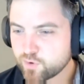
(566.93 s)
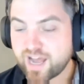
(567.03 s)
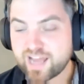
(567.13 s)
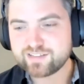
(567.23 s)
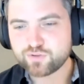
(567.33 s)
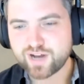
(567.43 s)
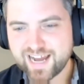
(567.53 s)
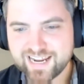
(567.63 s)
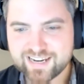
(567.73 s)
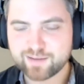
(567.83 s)
I need to
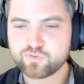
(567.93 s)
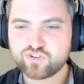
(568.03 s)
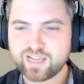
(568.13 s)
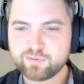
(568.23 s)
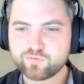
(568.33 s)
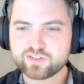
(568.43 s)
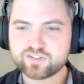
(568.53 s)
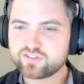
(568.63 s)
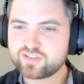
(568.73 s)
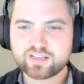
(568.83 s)
hide it, I'm ashamed of
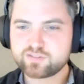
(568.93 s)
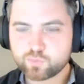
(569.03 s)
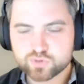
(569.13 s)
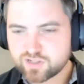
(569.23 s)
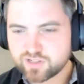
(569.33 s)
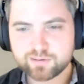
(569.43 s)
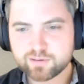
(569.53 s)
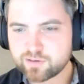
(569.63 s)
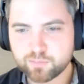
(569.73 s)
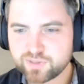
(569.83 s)
it, was
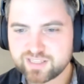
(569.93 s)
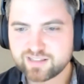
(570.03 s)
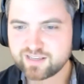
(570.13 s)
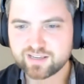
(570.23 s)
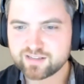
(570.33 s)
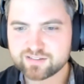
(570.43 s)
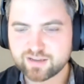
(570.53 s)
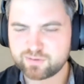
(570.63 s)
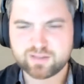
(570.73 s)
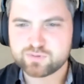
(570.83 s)
completely,
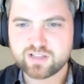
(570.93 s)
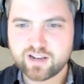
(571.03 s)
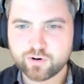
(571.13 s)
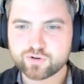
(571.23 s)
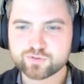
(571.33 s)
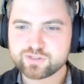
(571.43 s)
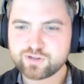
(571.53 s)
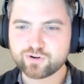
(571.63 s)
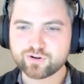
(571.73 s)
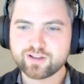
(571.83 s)
that was not her
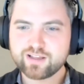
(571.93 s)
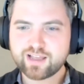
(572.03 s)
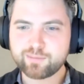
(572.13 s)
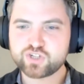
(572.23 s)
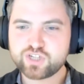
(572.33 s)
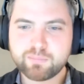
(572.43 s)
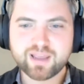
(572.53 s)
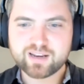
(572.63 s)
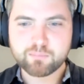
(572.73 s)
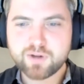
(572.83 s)
concern. I mean, she
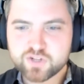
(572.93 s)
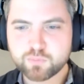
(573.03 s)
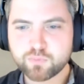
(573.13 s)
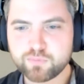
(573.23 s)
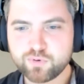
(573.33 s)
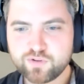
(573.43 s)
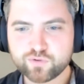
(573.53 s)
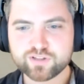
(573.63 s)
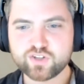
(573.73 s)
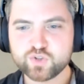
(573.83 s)
made it much more
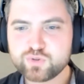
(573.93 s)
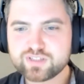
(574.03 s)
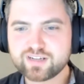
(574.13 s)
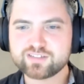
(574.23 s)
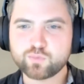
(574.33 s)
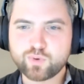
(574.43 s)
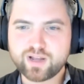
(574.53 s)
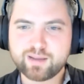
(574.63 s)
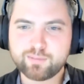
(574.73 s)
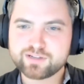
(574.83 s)
beautiful and used it as
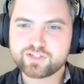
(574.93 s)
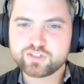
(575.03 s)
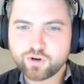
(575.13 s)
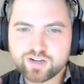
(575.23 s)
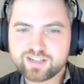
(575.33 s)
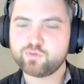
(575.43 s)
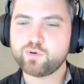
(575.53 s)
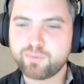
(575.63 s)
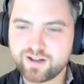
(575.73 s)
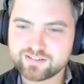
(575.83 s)
she turned it
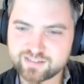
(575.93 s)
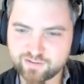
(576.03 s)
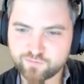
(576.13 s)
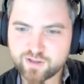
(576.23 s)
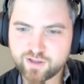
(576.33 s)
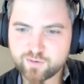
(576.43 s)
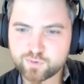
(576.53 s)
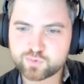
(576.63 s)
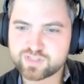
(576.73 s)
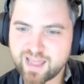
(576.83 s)
into a positive,
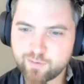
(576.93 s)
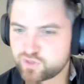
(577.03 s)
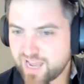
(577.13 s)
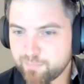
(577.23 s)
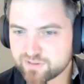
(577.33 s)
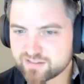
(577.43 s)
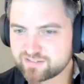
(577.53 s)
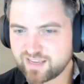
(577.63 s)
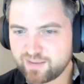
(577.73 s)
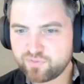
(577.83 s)
which happened. The
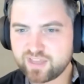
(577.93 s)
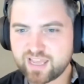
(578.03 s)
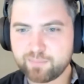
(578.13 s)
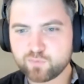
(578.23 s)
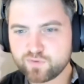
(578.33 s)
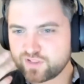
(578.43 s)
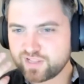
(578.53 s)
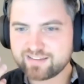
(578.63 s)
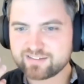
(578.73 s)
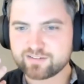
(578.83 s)
same thing happened with
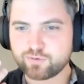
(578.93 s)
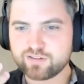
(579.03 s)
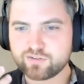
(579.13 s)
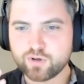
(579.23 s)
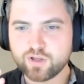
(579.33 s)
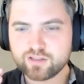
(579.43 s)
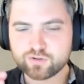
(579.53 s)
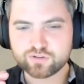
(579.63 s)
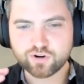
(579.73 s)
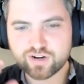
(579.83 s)
glasses, right? You
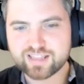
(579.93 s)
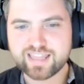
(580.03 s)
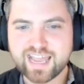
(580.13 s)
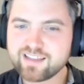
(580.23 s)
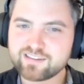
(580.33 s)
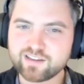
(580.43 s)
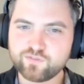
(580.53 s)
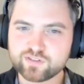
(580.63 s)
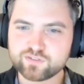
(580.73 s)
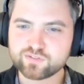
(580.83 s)
turn a
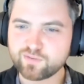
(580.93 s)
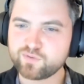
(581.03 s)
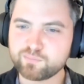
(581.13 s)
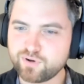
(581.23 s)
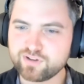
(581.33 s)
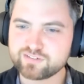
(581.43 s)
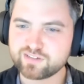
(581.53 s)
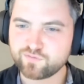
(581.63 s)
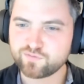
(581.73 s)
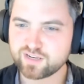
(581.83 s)
negative into something positive.